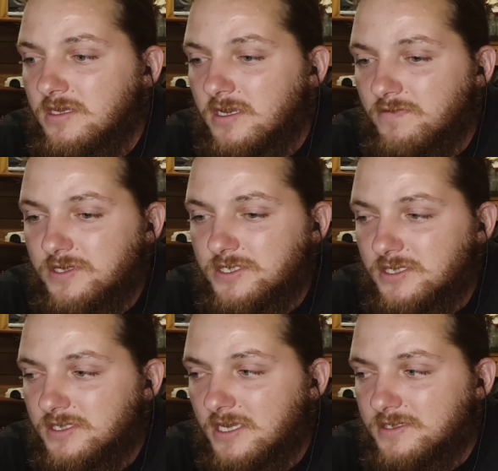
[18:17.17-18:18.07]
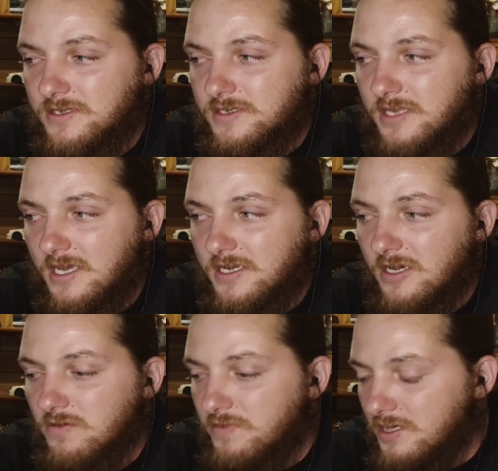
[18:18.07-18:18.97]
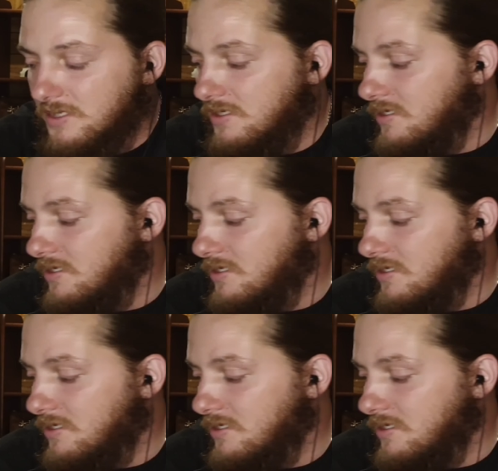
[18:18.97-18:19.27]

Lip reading: eventually that died out. But